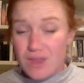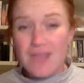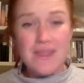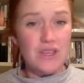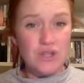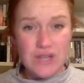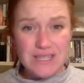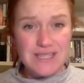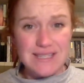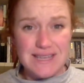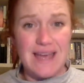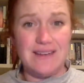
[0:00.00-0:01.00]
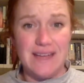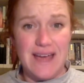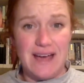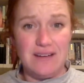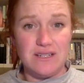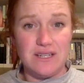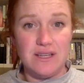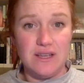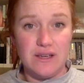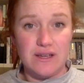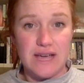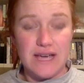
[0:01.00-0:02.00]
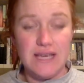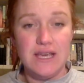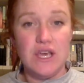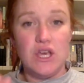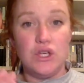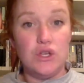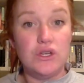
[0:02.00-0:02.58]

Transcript: and that you need to sound out, okay, you